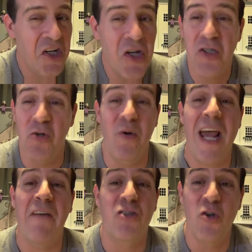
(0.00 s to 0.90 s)
do we
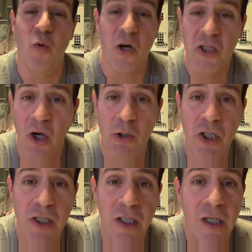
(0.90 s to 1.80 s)
have two worse
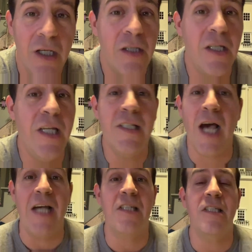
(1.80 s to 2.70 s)
coaches? These
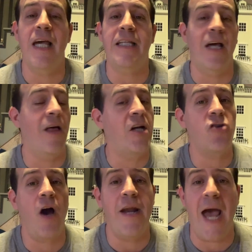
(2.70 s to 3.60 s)
guys stink. They're like
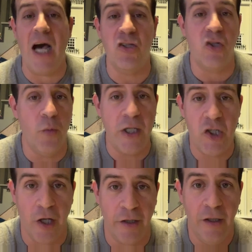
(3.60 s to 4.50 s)
trying to outdo each
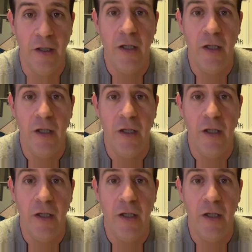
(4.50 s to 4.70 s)
other.